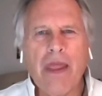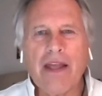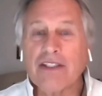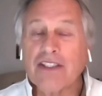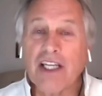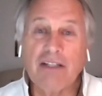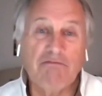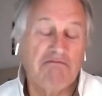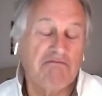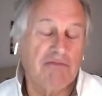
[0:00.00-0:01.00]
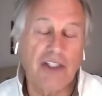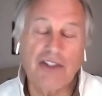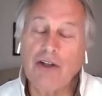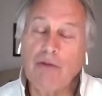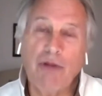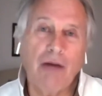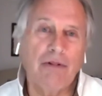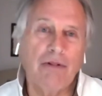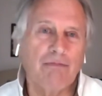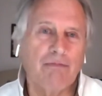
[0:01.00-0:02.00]
and said, there's no
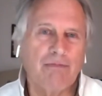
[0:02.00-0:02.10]
problem.